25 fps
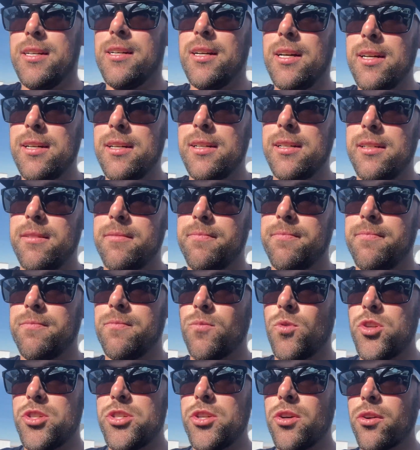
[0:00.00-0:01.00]

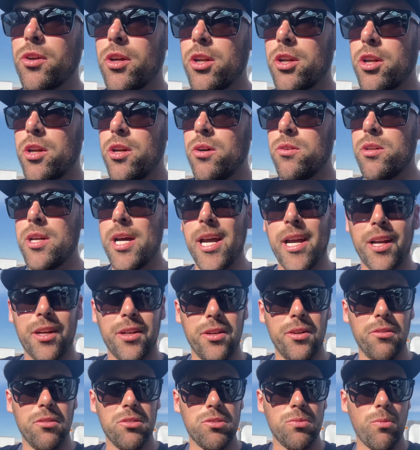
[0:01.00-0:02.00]
We're still going to go
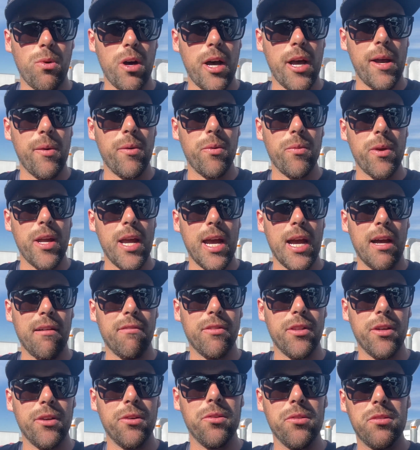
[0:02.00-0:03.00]
diagnose why when we have
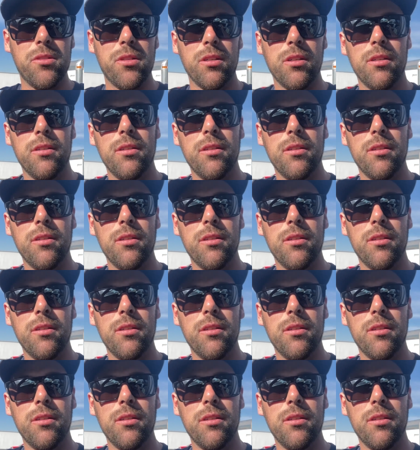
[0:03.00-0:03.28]
those